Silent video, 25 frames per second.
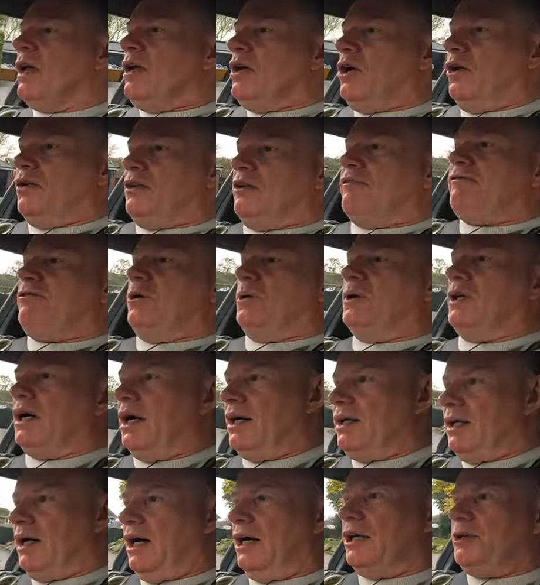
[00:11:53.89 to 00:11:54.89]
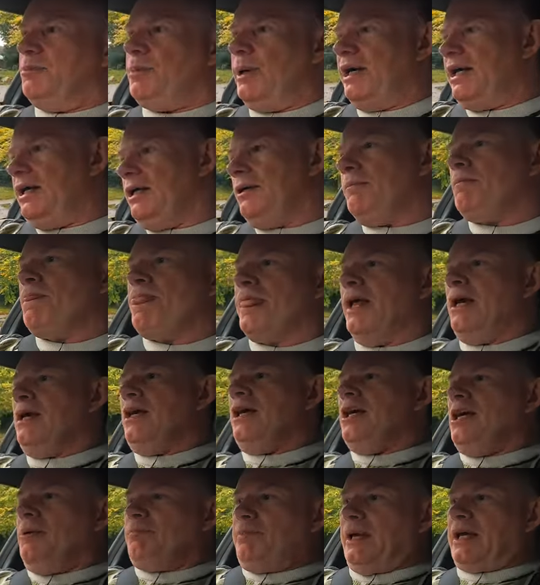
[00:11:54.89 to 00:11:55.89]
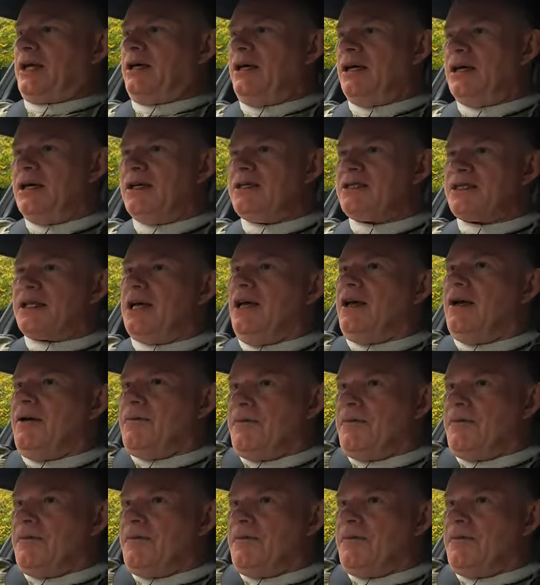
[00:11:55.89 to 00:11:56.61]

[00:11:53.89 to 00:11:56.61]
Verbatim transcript: on the 499P, because